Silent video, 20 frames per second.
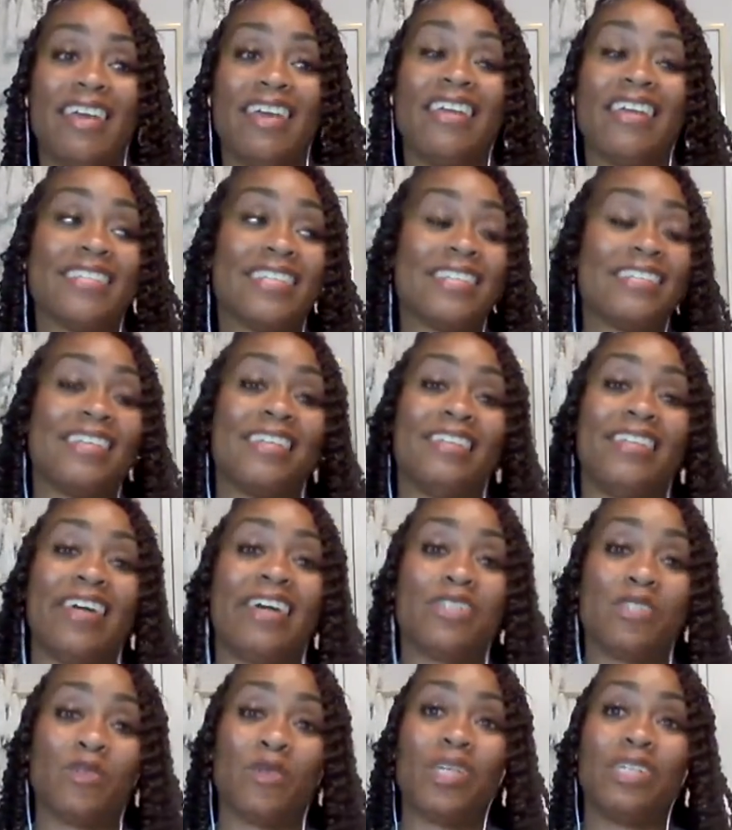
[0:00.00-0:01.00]
And as I said
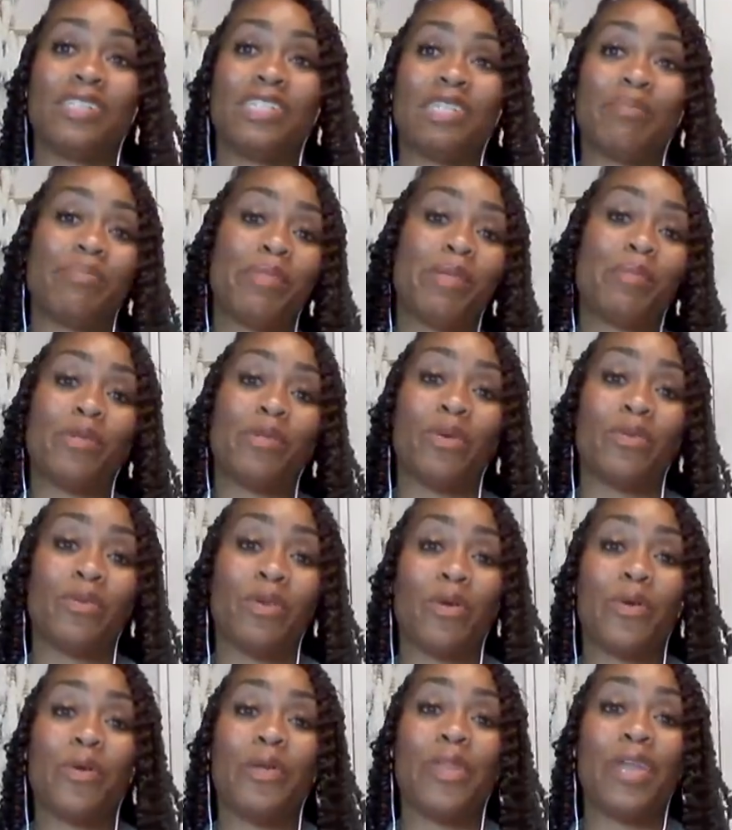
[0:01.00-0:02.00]
last week, some people
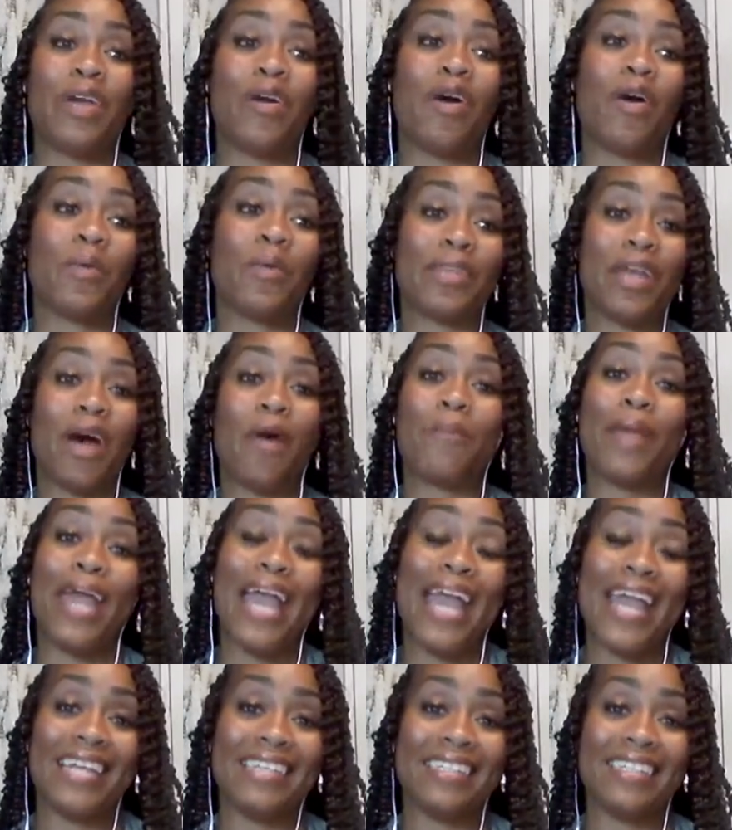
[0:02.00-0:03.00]
don't know who they are without
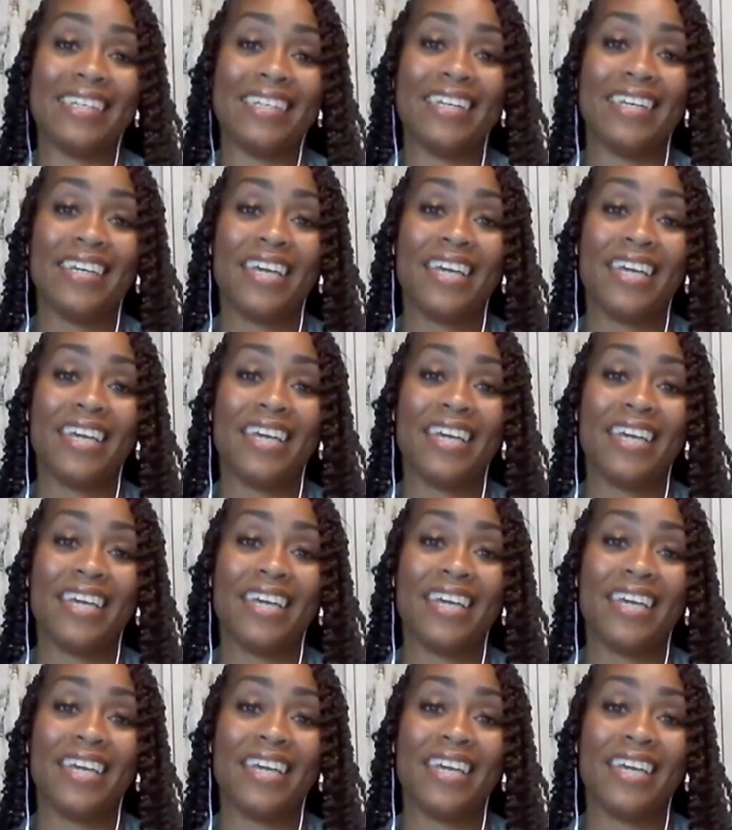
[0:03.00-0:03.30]
pain.